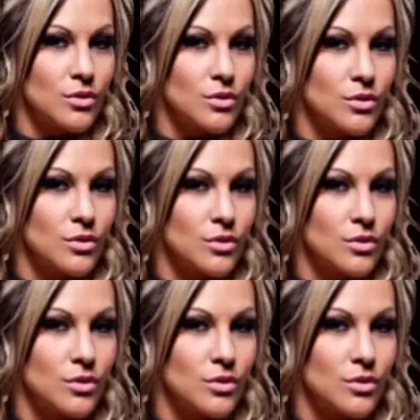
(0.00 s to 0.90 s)

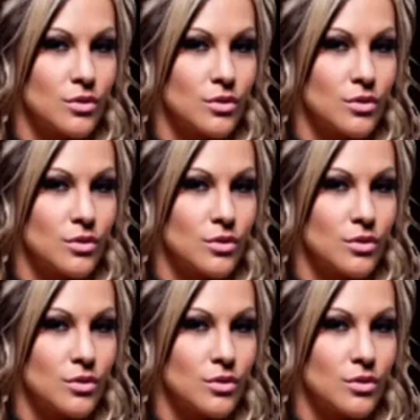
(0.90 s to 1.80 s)

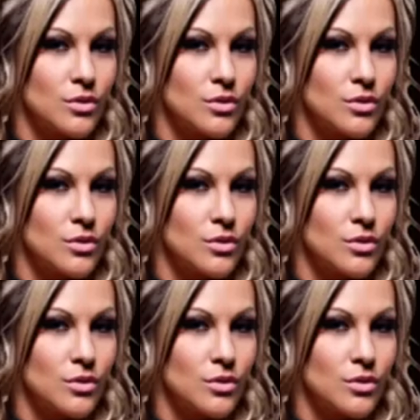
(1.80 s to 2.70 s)

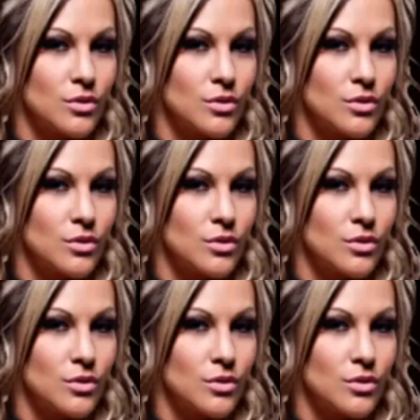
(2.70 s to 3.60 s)

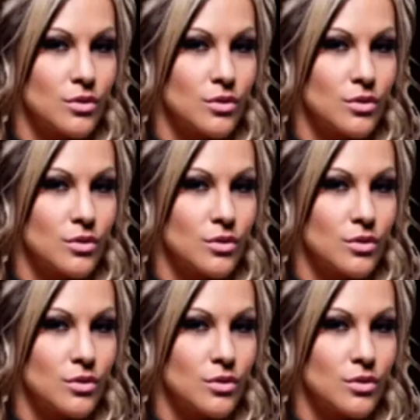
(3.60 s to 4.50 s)

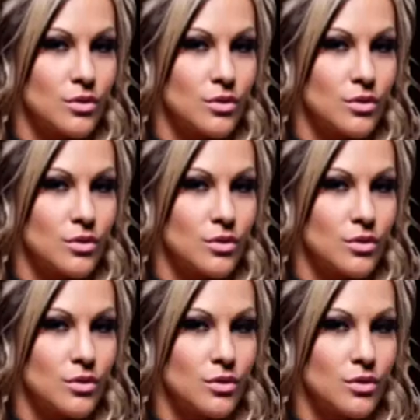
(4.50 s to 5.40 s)

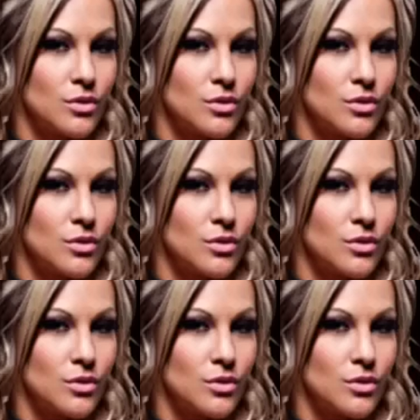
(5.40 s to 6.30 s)

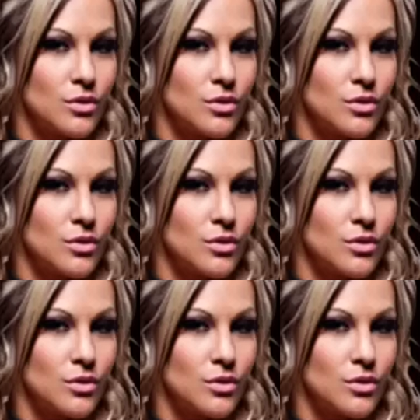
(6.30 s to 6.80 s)
This is a still picture; no speech is visible.